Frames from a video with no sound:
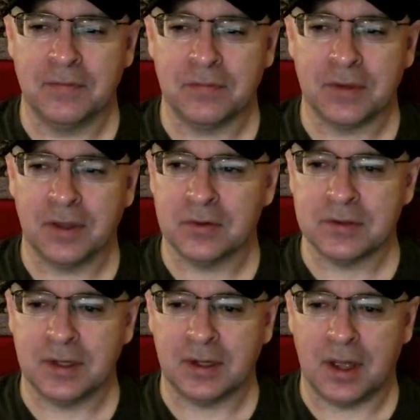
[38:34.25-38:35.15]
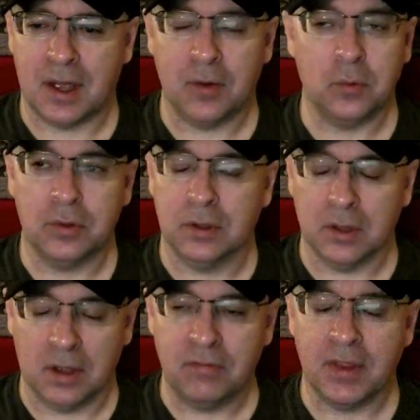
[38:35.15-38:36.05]
I was like, "I would love
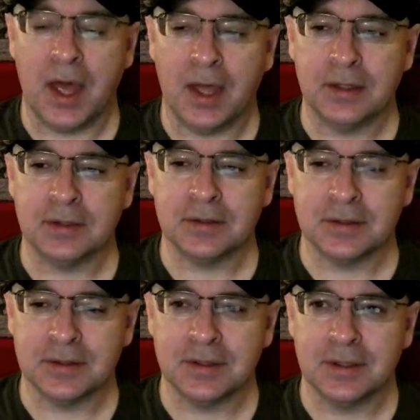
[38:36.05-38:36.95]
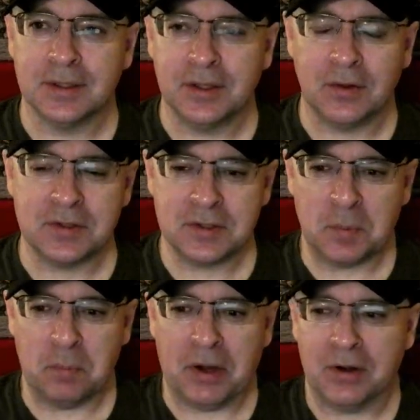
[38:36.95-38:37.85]
that." Because it's
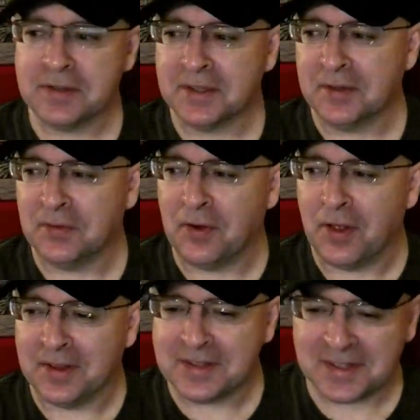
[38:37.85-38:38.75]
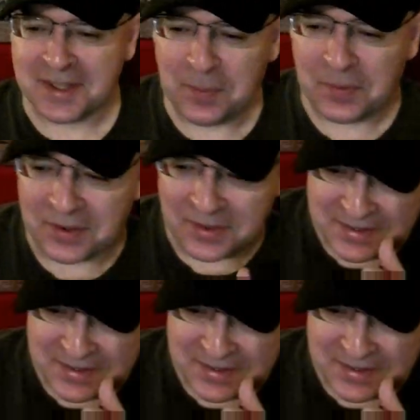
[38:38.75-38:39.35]
embarrassing to fall asleep all the time.